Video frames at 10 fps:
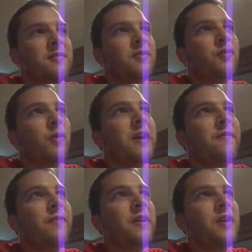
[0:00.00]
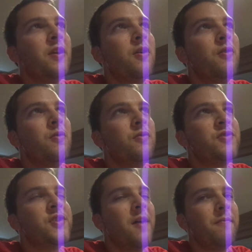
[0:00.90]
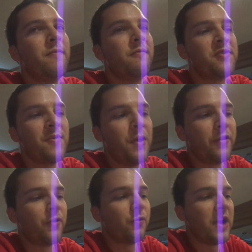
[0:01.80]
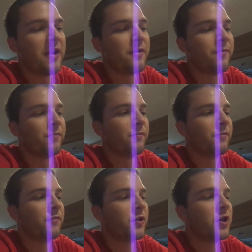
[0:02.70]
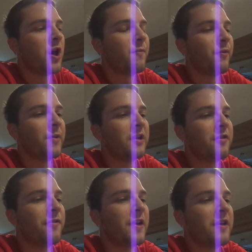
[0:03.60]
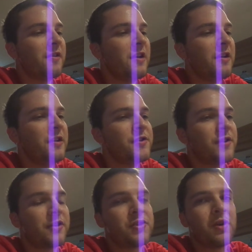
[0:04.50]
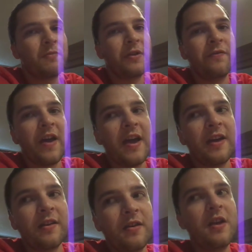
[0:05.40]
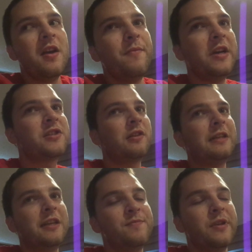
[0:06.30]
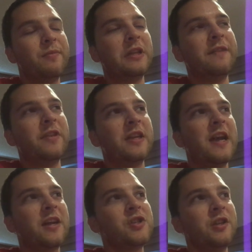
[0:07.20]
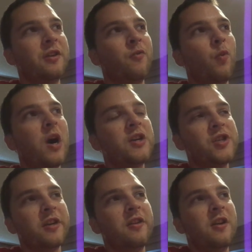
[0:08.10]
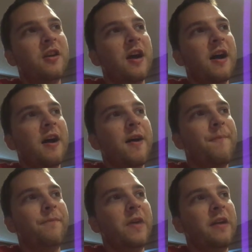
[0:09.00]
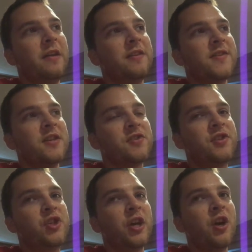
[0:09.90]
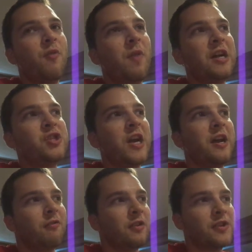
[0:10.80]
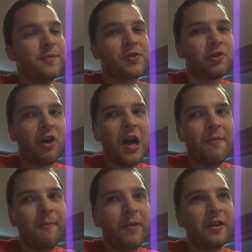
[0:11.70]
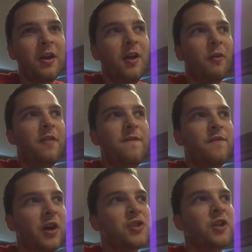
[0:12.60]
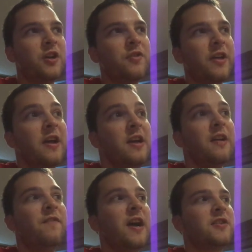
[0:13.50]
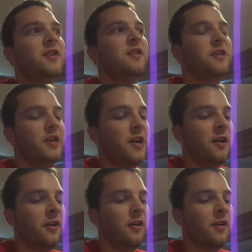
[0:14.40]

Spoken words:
great video, some other random compliment that is extremely vague and basically leads me to believe that he actually didn't watch it. And then says, check out my channel and subscribe. I'm like, why the fuck should I do that? In fact, here,